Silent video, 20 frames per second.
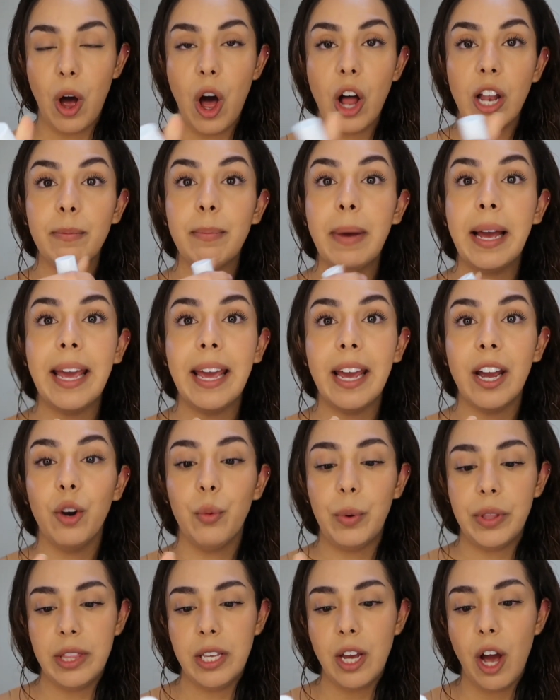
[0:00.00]
all of my hair
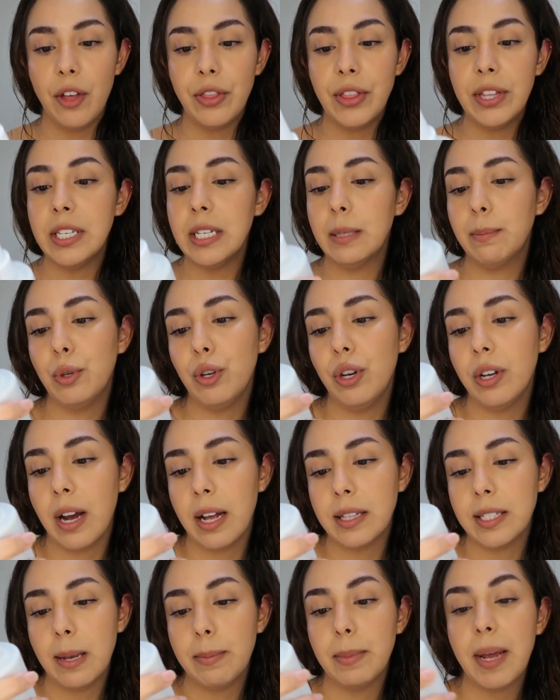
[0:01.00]
with the Authentic Beauty
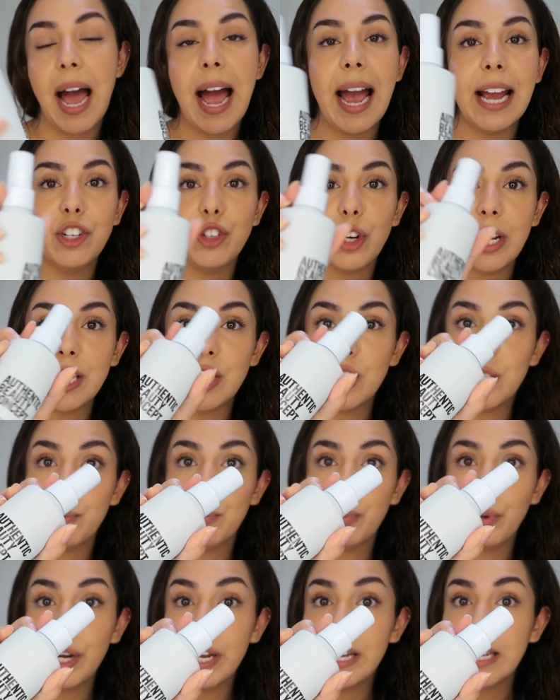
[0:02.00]
Concept Hydrate
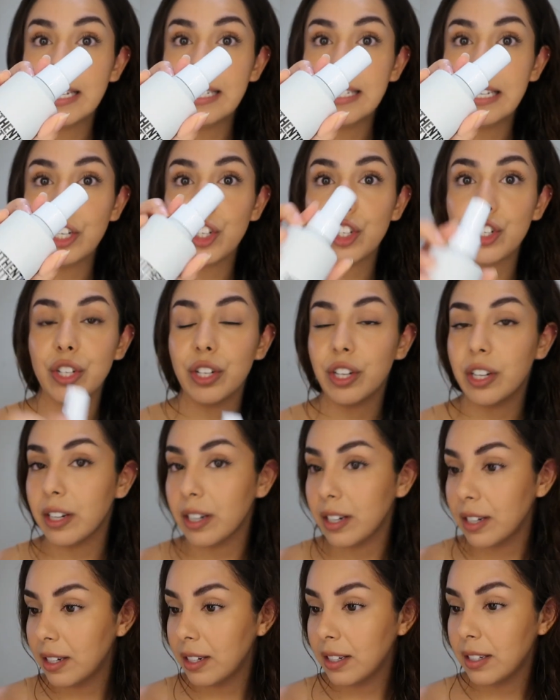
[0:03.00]
Spray
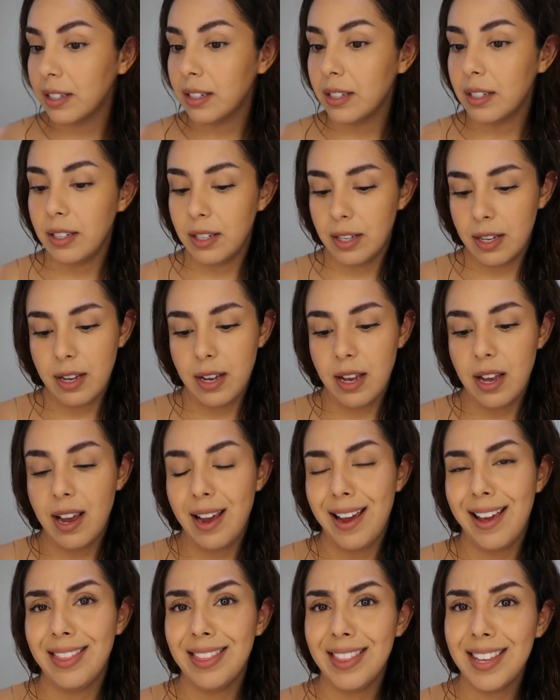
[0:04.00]
Conditioner,
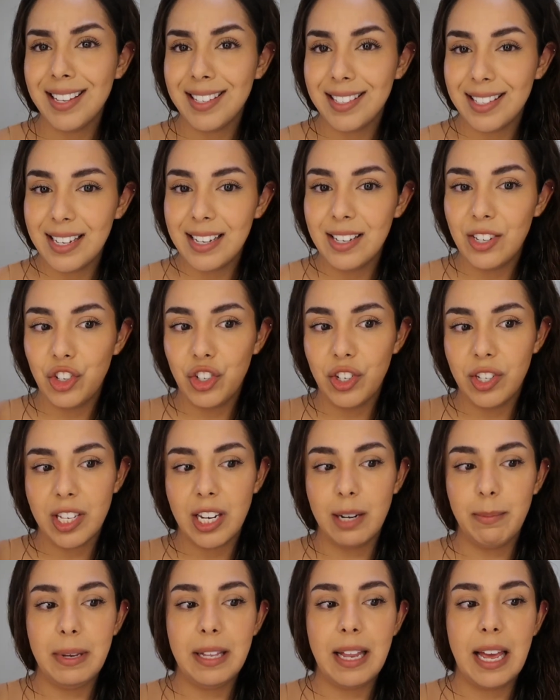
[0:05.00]
and this is just
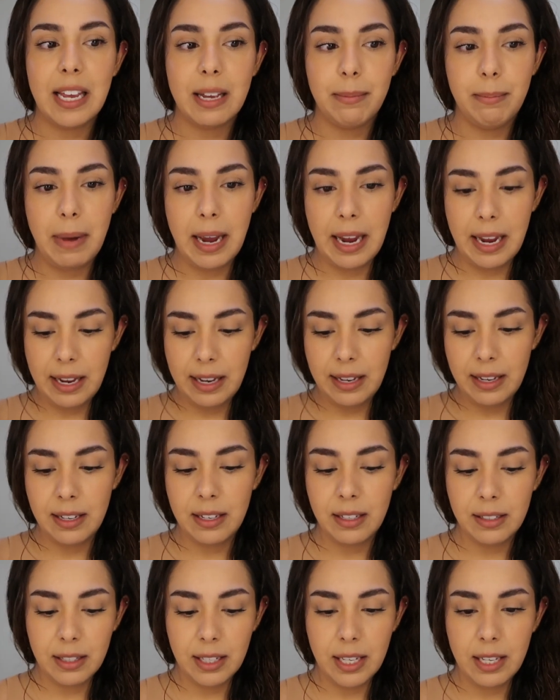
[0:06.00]
gonna be like my
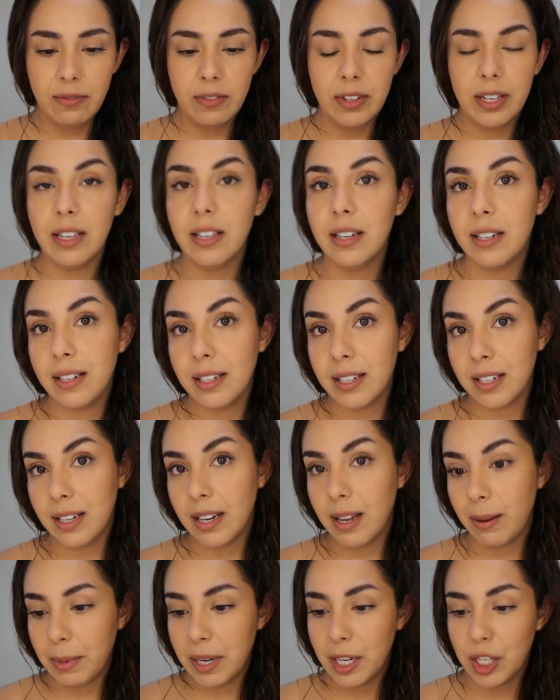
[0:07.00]
leave-in.
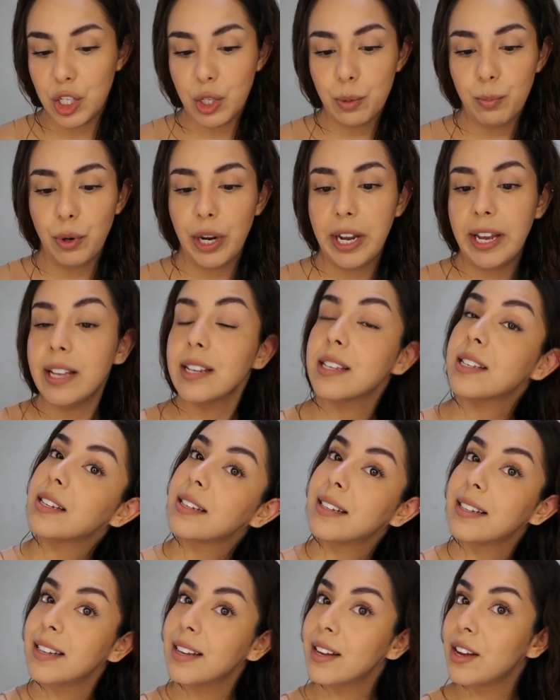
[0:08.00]
I'm gonna spray it
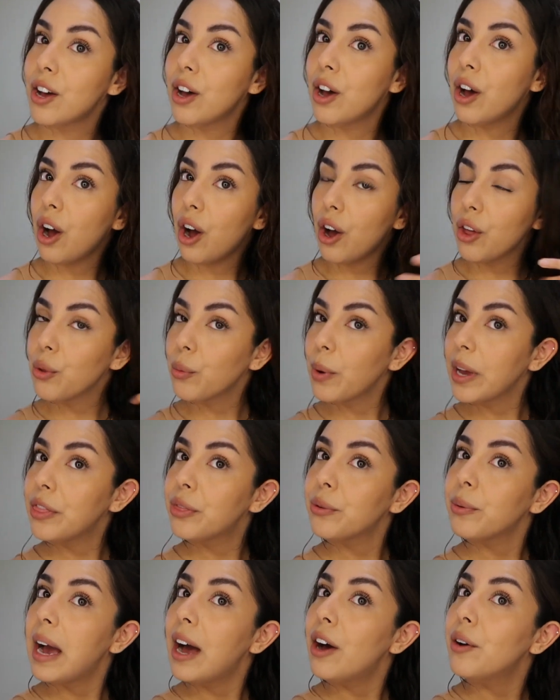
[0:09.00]
all the way
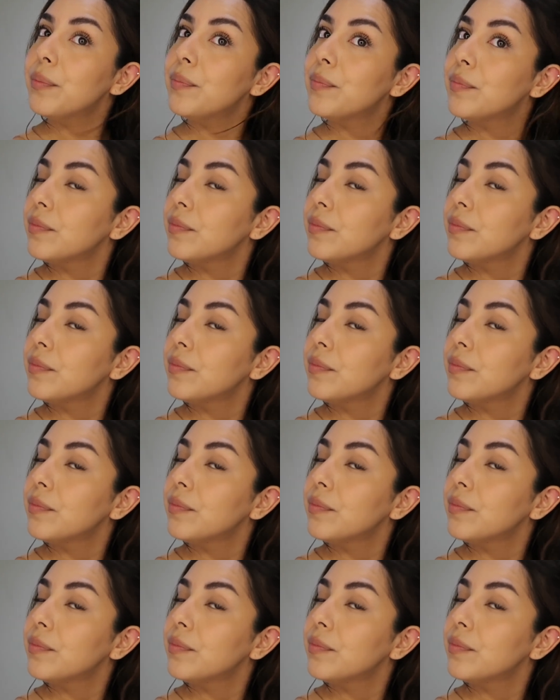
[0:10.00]
throughout.